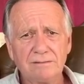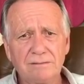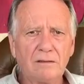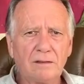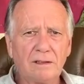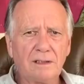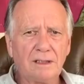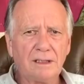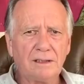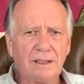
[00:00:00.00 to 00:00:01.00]
Uh,
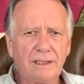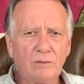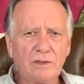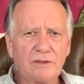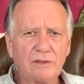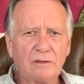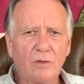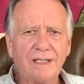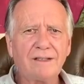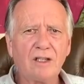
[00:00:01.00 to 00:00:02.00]
Lynn was
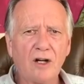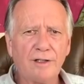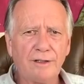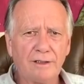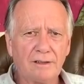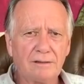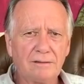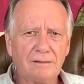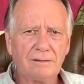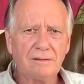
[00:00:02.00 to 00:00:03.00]
quite the gardener
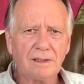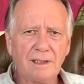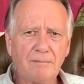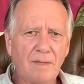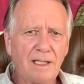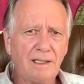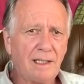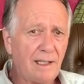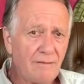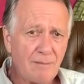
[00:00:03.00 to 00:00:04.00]

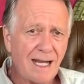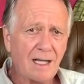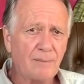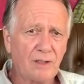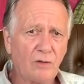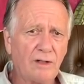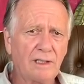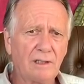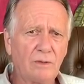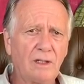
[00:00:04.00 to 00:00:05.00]
even back up in
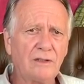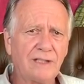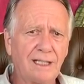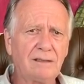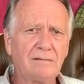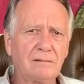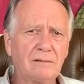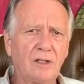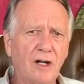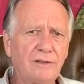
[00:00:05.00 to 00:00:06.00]
Oregon, we always had
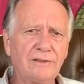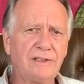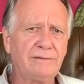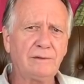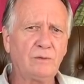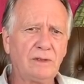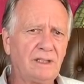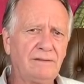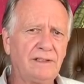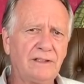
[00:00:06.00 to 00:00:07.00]
gardens, even when we
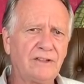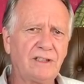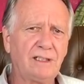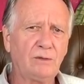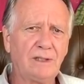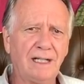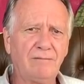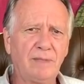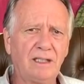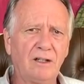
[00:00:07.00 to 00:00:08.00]
lived in the city, we'd
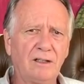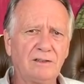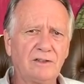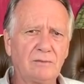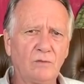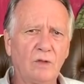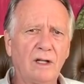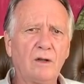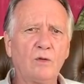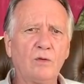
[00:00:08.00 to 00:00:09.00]
have big gardens. And one
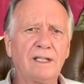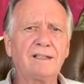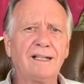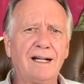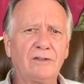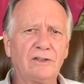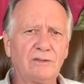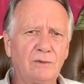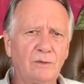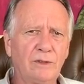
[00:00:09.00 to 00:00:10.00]
of the rental
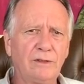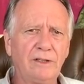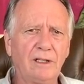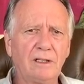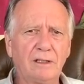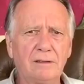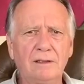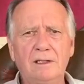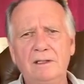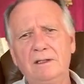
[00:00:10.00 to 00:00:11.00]
houses when we were younger,
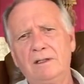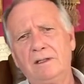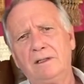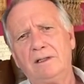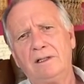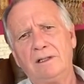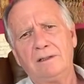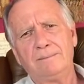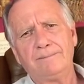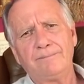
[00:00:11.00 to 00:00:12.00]

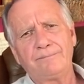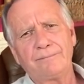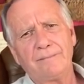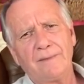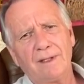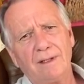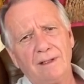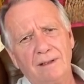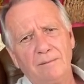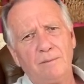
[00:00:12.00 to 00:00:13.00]
um,
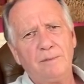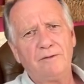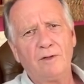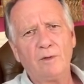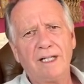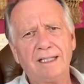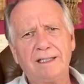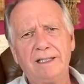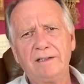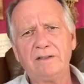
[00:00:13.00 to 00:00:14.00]
before we had
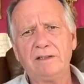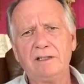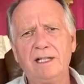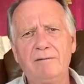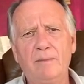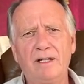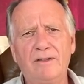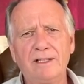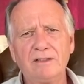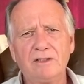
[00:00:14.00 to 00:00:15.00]
kids and didn't have better
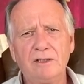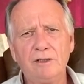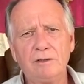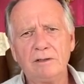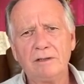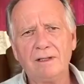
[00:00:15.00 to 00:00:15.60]
things to do,